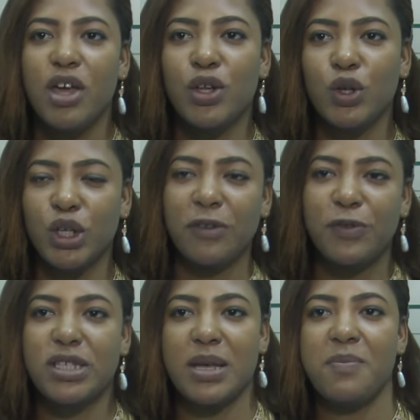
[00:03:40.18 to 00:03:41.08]
you're looking
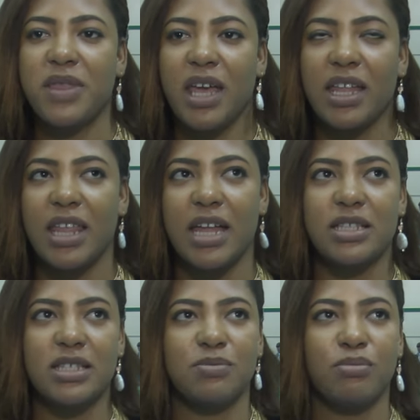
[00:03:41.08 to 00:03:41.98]
for something
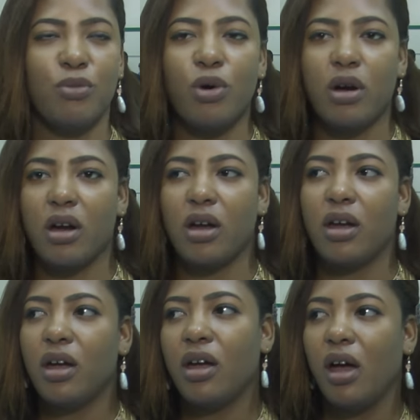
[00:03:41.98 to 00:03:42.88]
that's
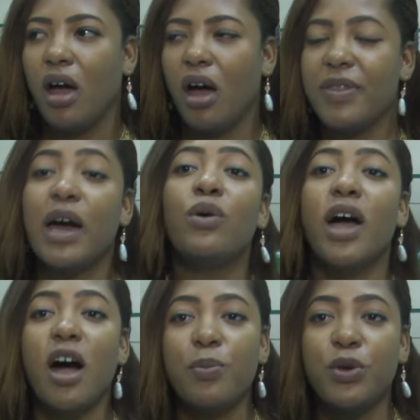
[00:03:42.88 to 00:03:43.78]
more, that
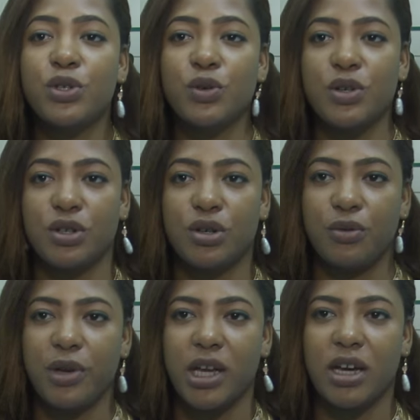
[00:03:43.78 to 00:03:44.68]
will help you towards a
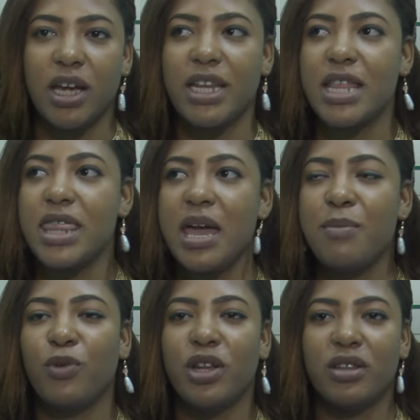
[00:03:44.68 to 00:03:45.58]
career. And
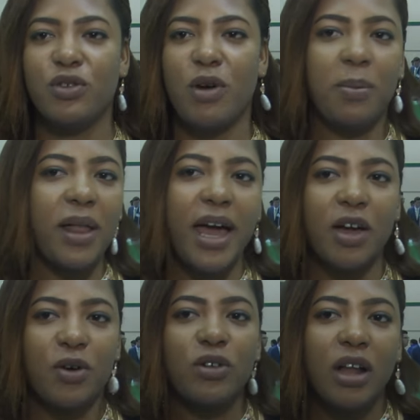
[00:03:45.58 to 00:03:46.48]
then when you're
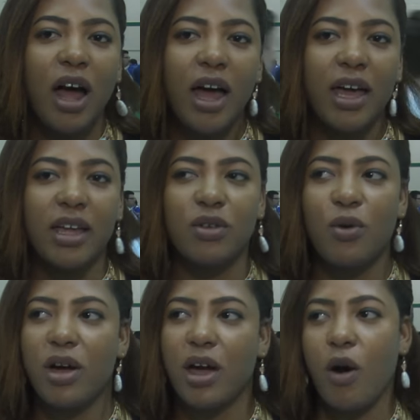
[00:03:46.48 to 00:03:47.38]
applying online
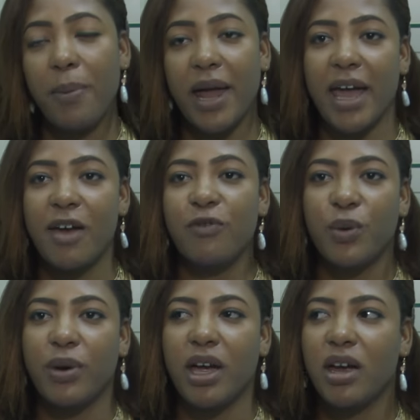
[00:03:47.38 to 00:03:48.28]
or apply
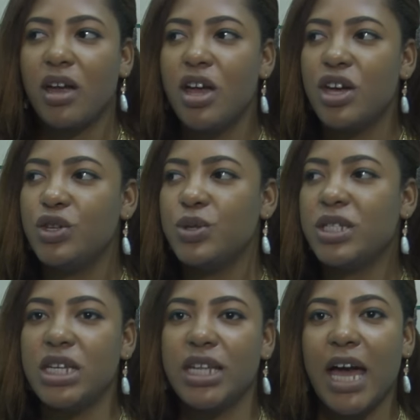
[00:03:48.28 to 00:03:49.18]
everywhere, you
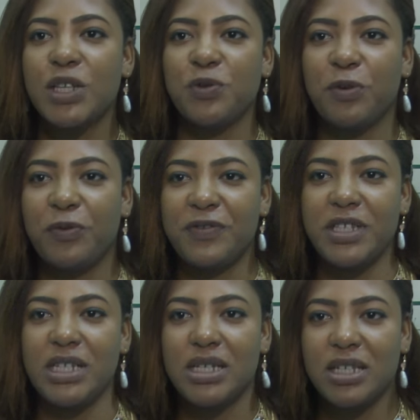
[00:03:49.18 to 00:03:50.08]
see they ask you for
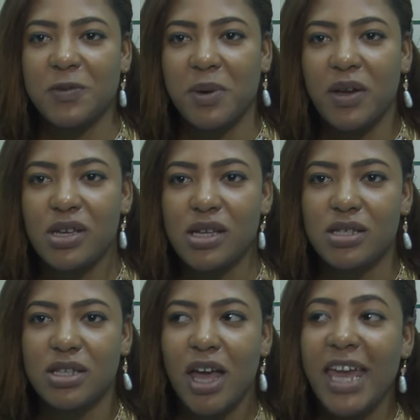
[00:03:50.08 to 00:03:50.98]
15 years
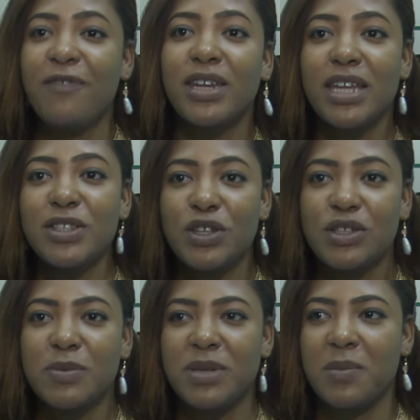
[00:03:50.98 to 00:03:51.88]
experience. Even
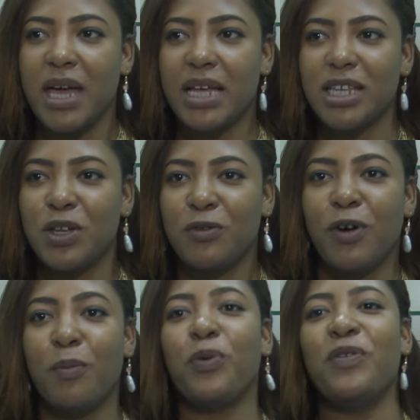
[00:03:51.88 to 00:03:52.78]
internship, they be asking you
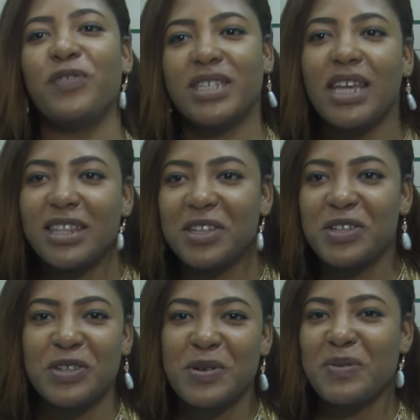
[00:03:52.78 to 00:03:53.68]
for a previous
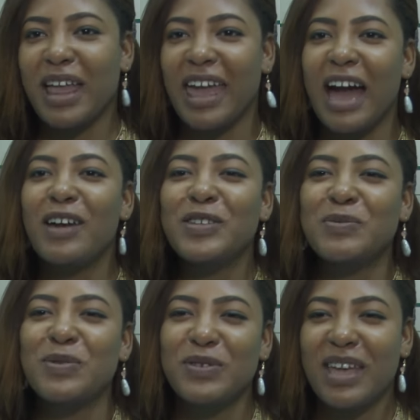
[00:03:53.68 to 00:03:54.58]
internship. Like, how are you
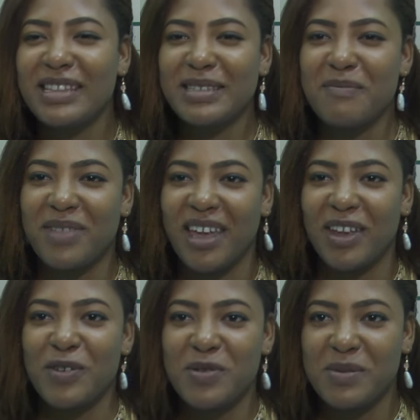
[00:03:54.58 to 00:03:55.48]
supposed to get something,
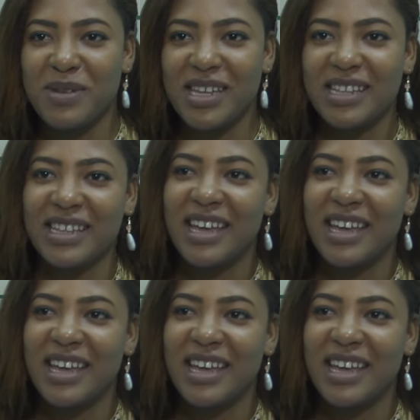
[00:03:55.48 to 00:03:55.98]
you know what I mean?